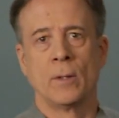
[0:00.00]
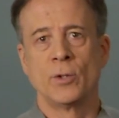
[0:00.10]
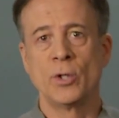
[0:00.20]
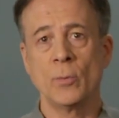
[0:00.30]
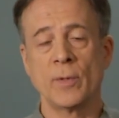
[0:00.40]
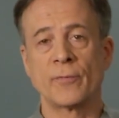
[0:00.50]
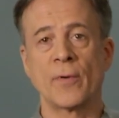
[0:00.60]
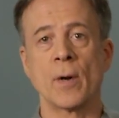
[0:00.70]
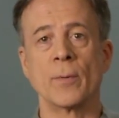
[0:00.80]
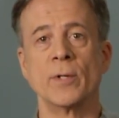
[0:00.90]
2 in
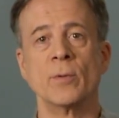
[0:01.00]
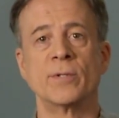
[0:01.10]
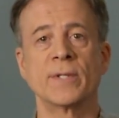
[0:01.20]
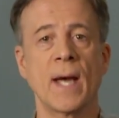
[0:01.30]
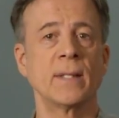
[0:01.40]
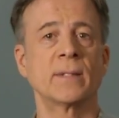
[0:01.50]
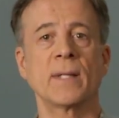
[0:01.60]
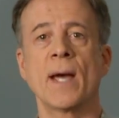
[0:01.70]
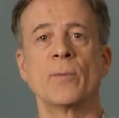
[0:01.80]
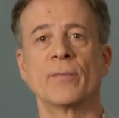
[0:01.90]
front reduce
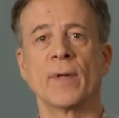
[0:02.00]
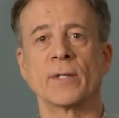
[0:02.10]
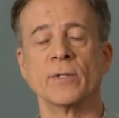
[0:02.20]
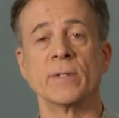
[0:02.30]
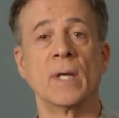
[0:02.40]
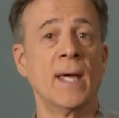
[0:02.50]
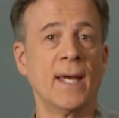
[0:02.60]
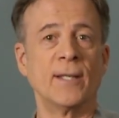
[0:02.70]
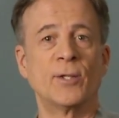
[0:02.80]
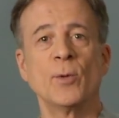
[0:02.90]
side-to-side reflections,
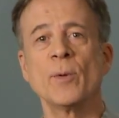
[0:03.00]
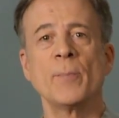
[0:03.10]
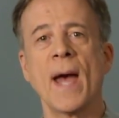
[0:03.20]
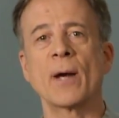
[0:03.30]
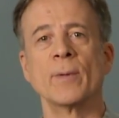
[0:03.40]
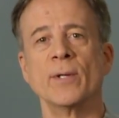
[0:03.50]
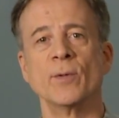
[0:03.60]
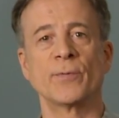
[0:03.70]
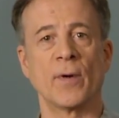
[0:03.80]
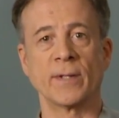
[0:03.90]
and 2 in back
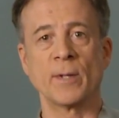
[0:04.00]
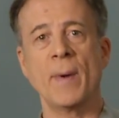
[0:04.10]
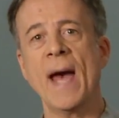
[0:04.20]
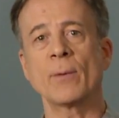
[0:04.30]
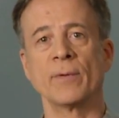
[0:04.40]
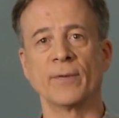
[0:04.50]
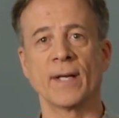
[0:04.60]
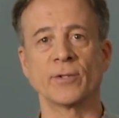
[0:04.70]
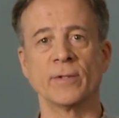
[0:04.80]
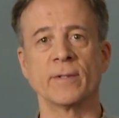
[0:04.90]
reduce front-to-back
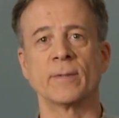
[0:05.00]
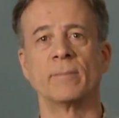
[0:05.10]
reflections.